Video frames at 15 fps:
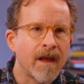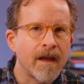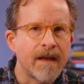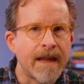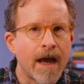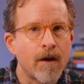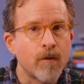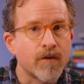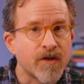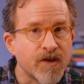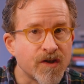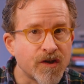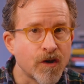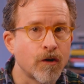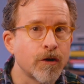Now,
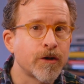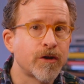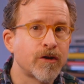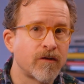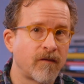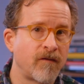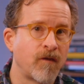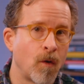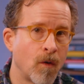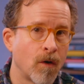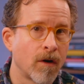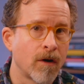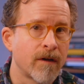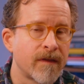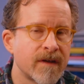search
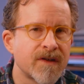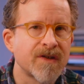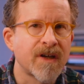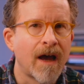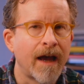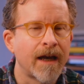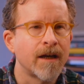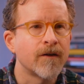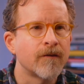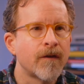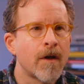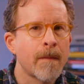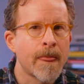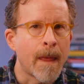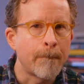for this kind of
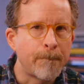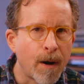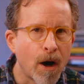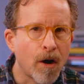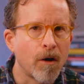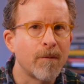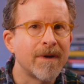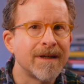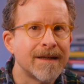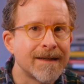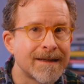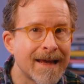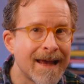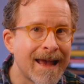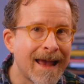
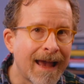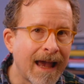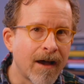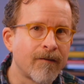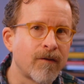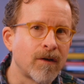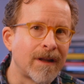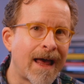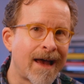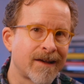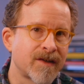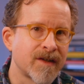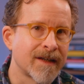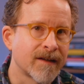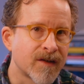permanent
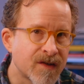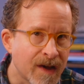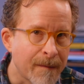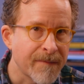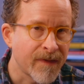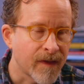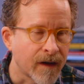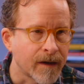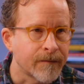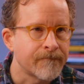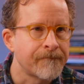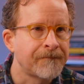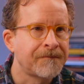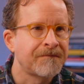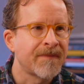everlasting something,
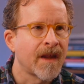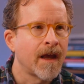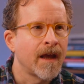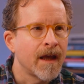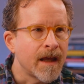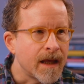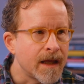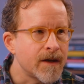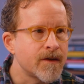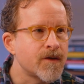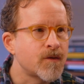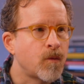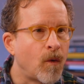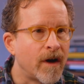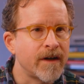
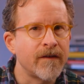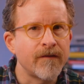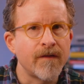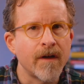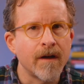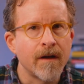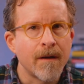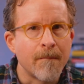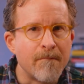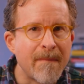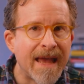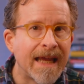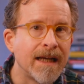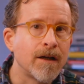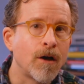is one of the
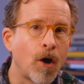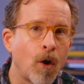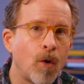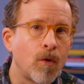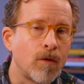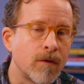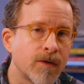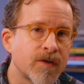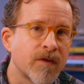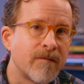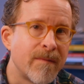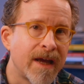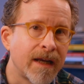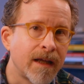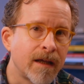main goals of
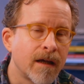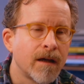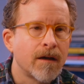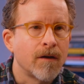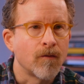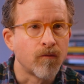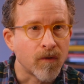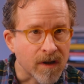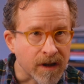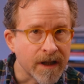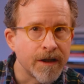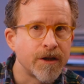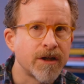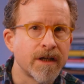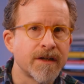many
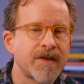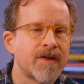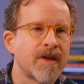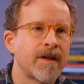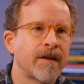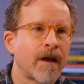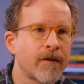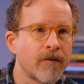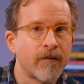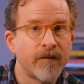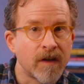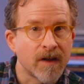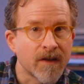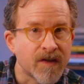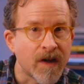religious and other
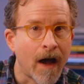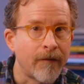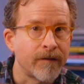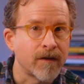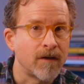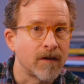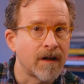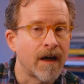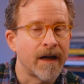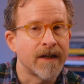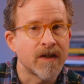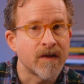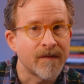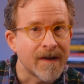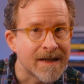philosophical
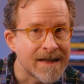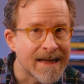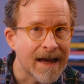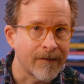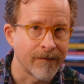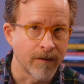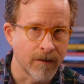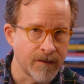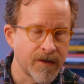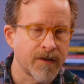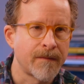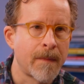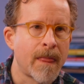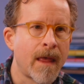kinds of endeavors.